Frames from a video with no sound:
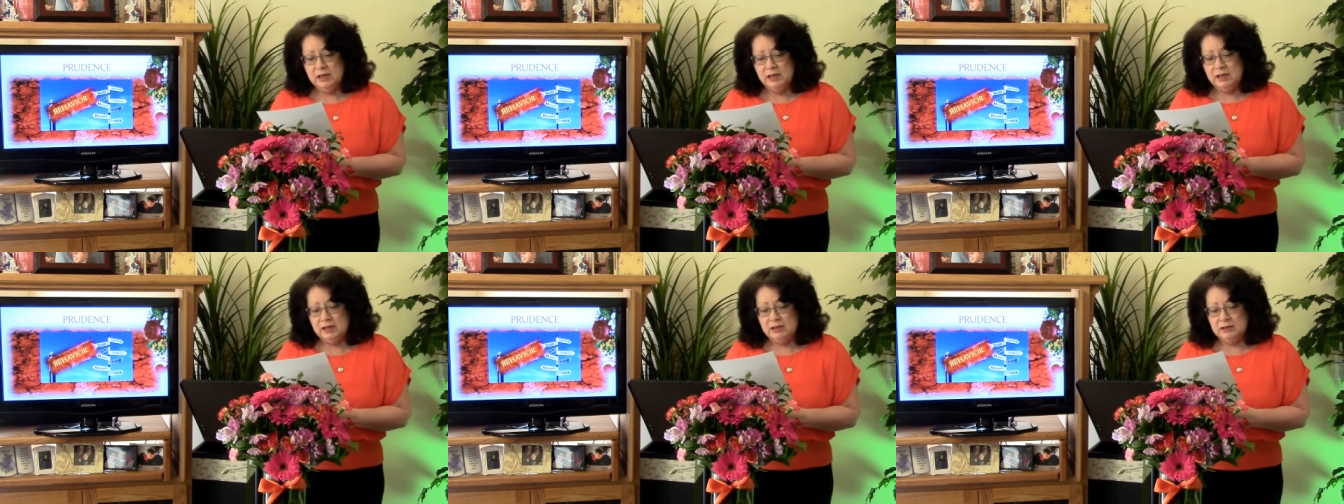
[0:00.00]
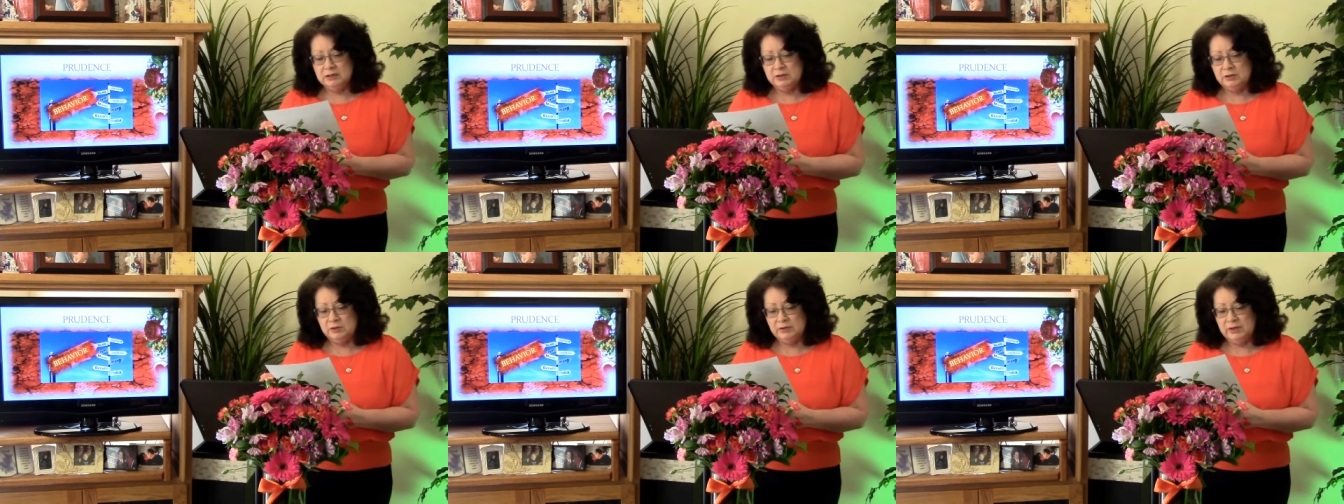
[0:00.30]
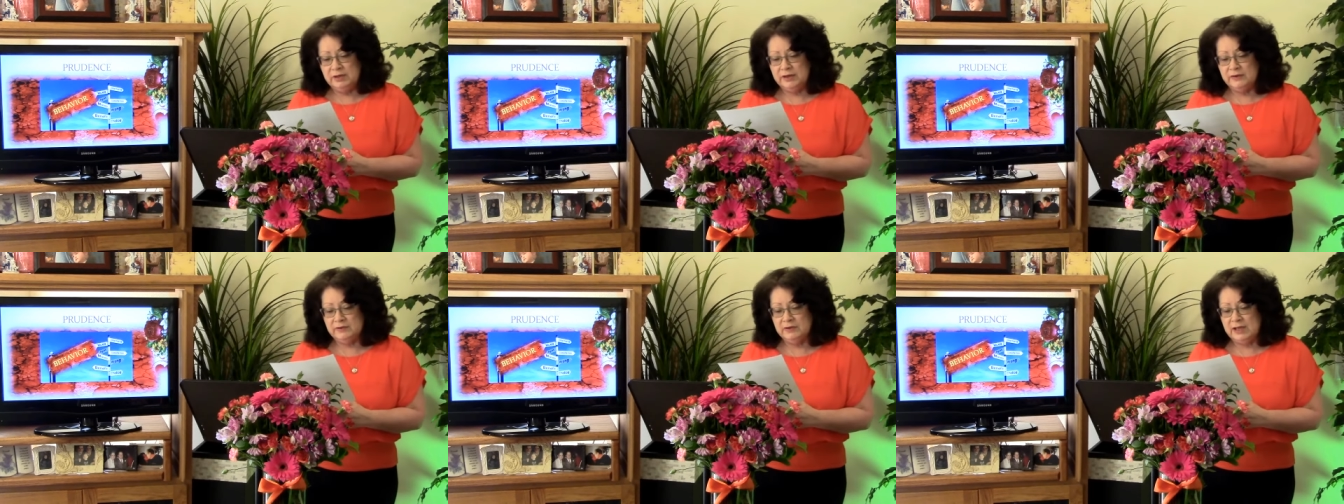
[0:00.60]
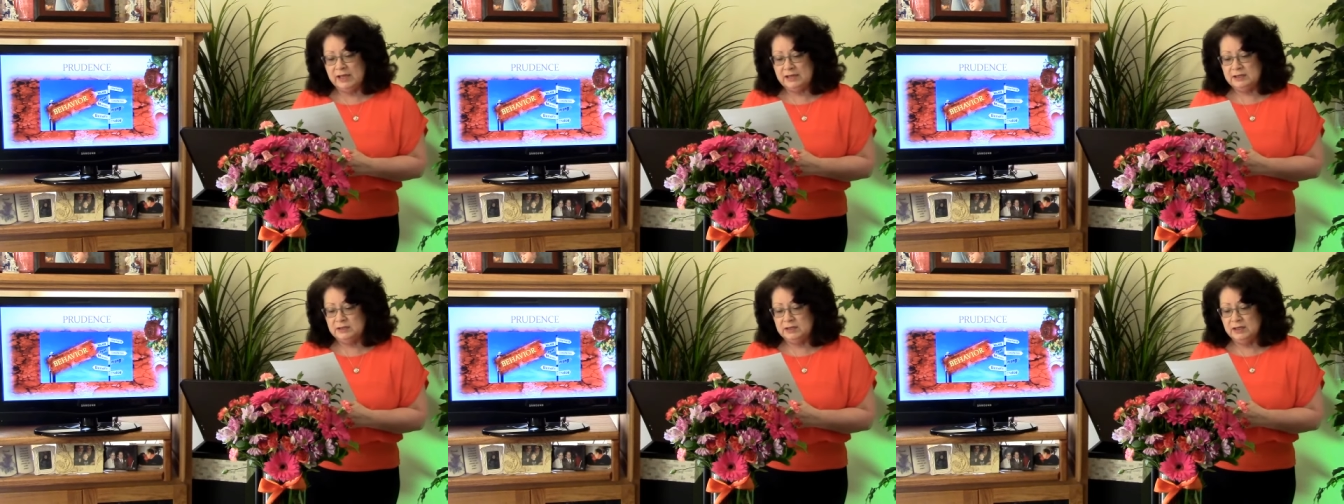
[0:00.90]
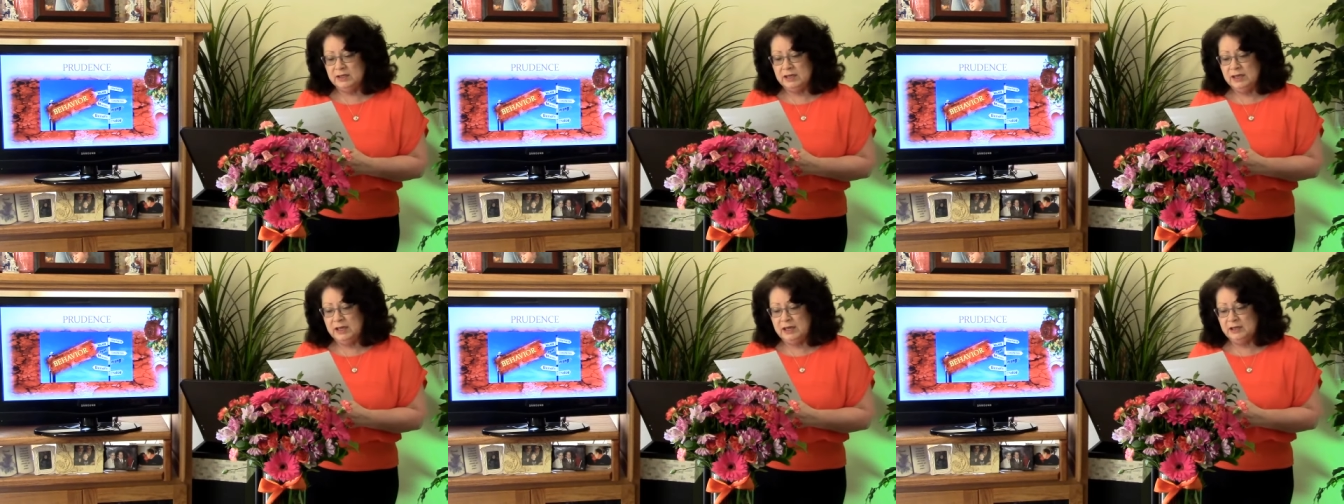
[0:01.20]
into the
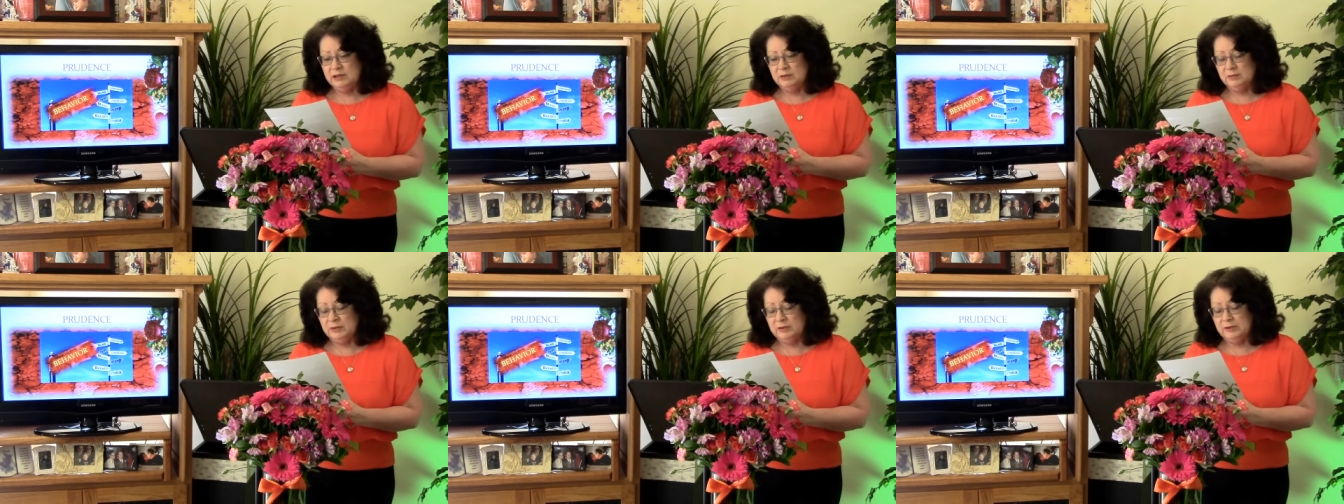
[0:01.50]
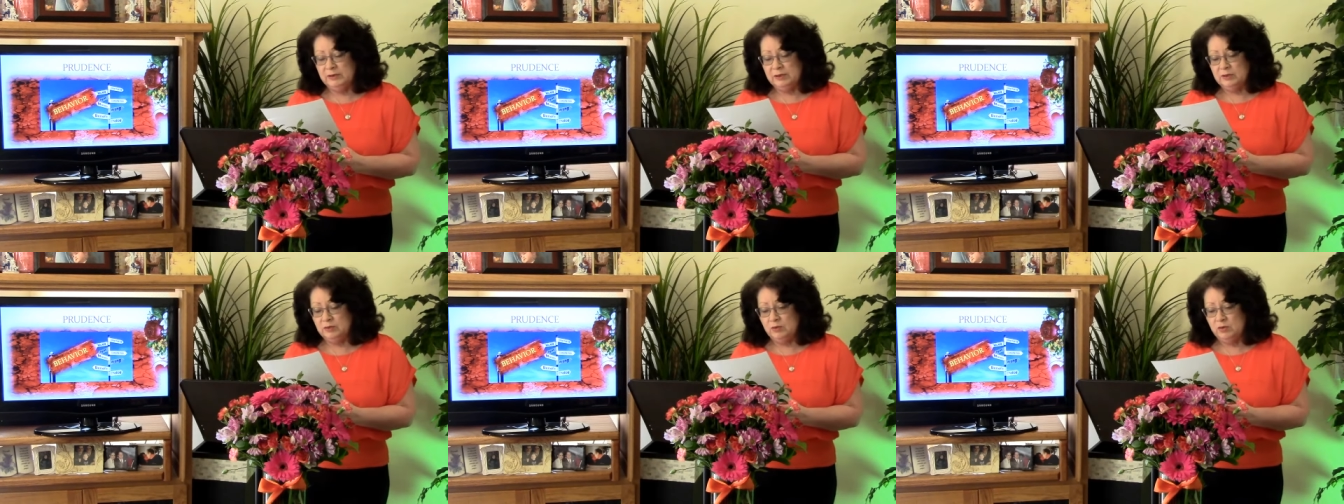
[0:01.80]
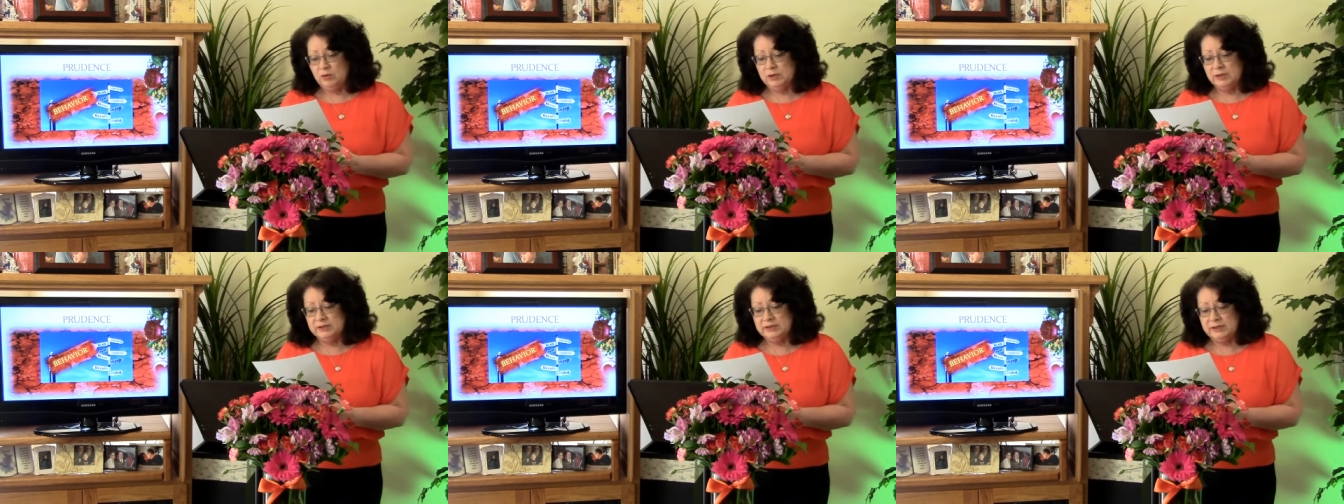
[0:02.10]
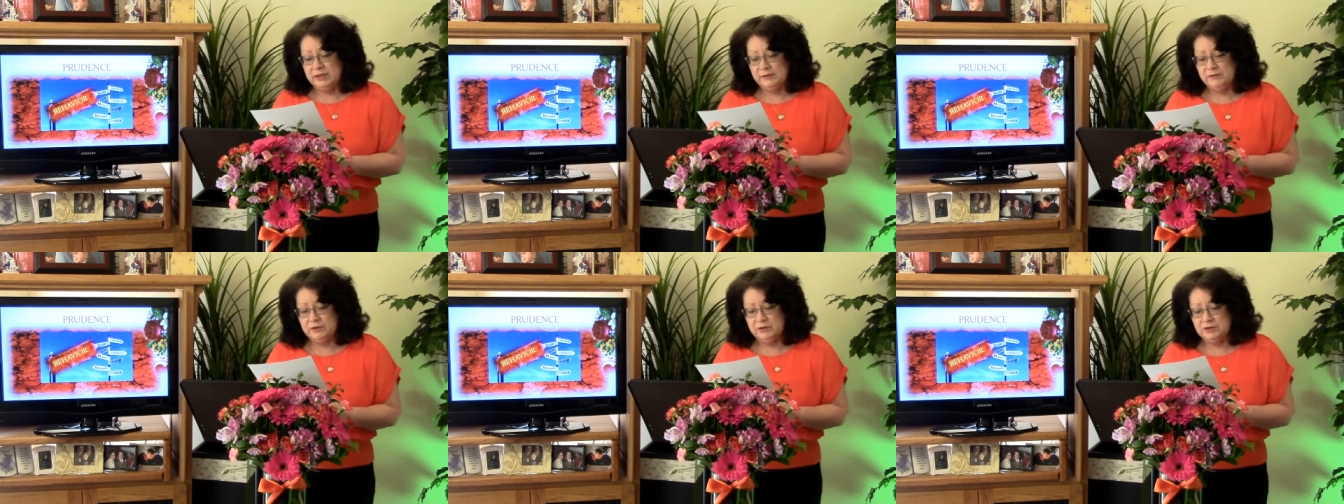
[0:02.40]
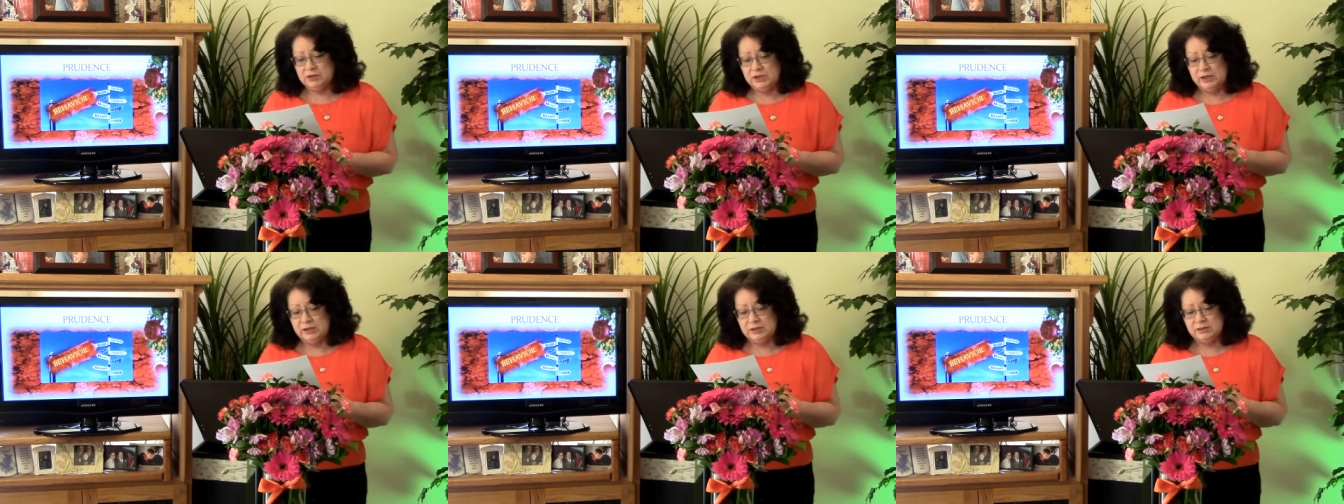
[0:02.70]
everlasting kingdom of our lord and savior
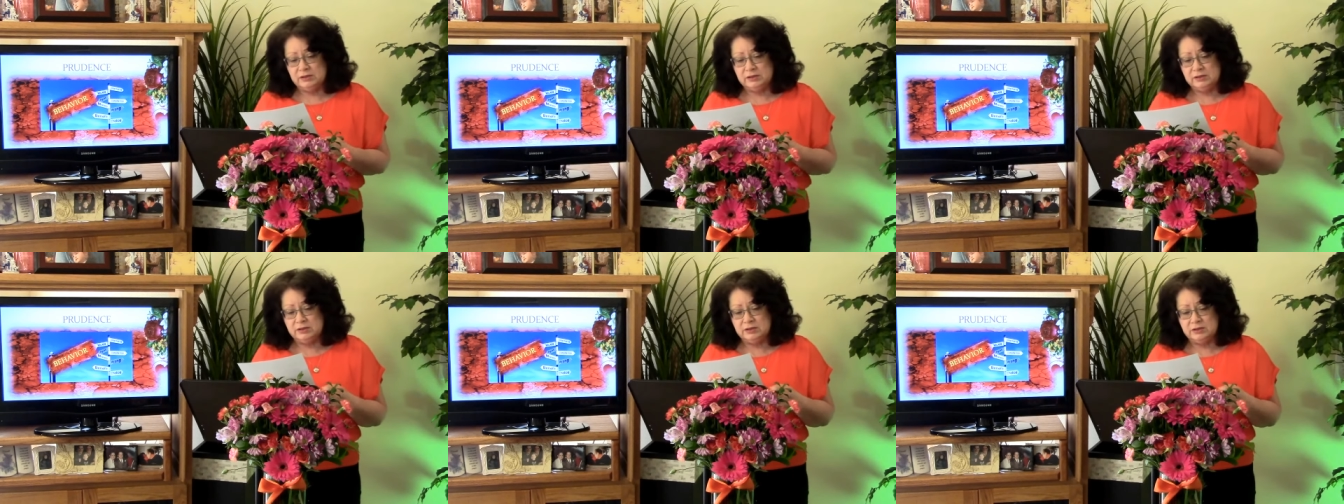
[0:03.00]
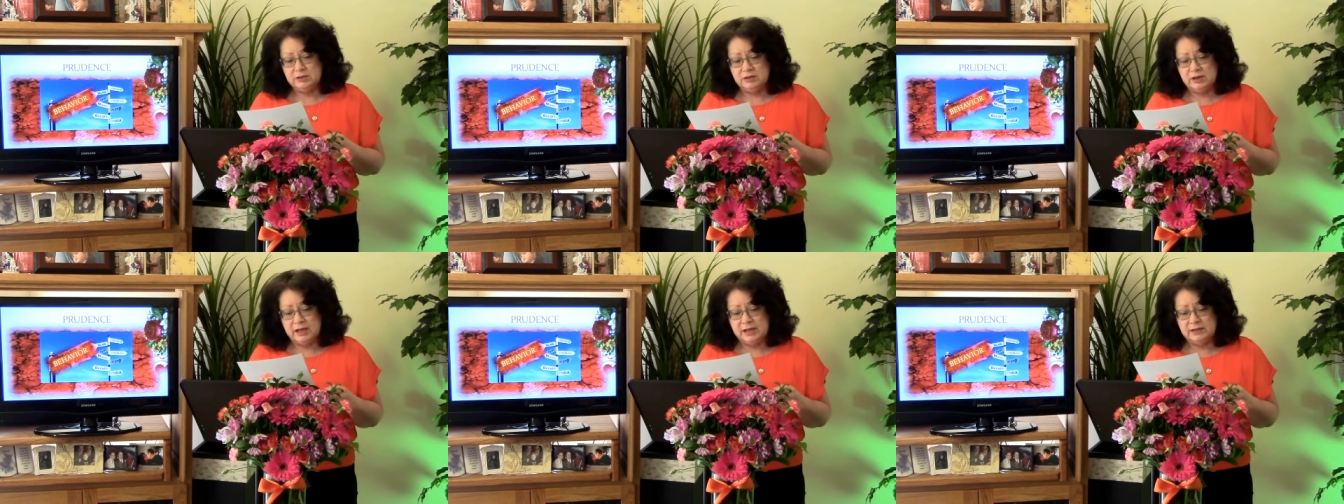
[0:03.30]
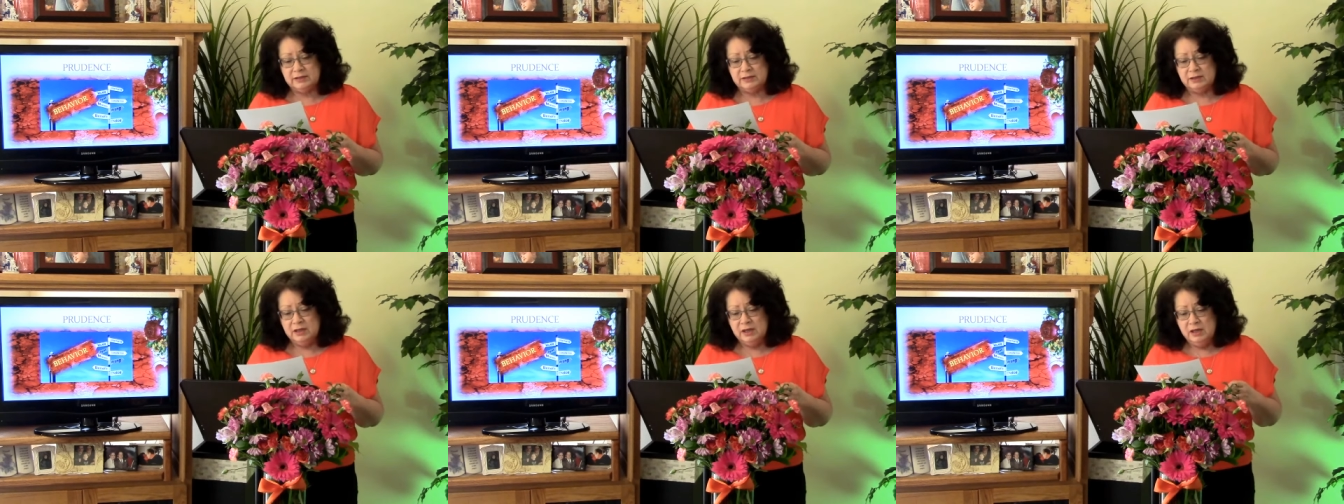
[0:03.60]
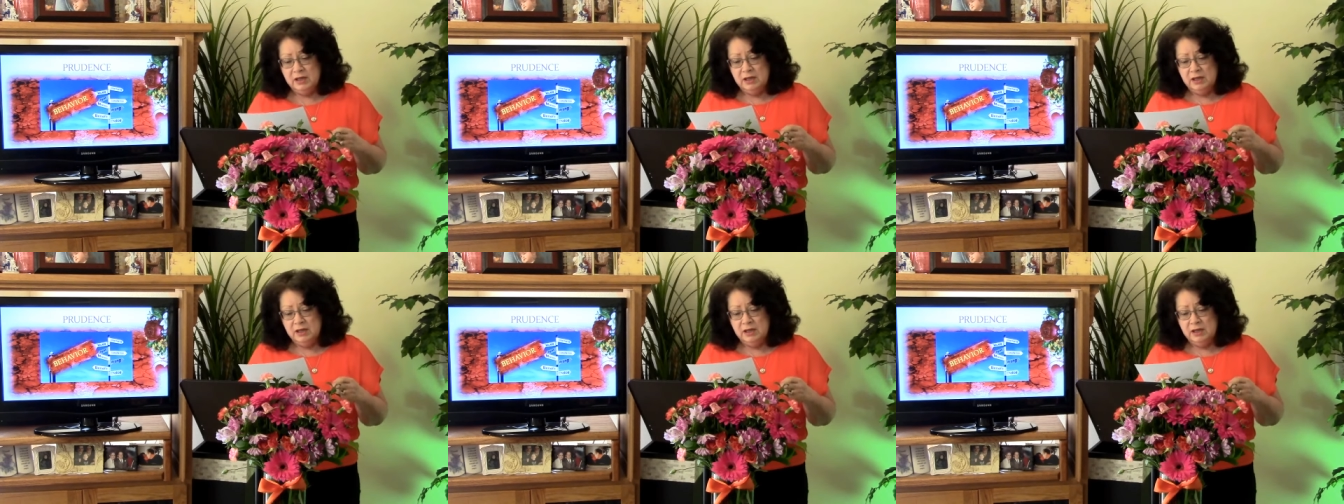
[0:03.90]
jesus christ